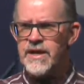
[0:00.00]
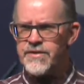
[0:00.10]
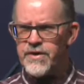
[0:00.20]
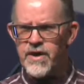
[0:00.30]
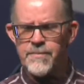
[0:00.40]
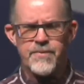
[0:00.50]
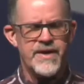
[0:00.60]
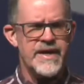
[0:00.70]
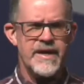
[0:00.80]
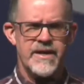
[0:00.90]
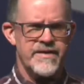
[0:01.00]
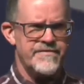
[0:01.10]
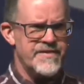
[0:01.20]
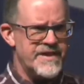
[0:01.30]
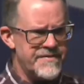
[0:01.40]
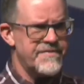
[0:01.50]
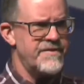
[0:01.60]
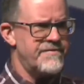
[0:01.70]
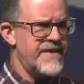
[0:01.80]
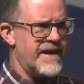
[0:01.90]
They're operating out of
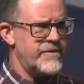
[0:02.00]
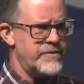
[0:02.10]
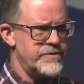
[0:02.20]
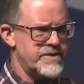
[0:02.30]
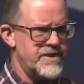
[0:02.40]
different values,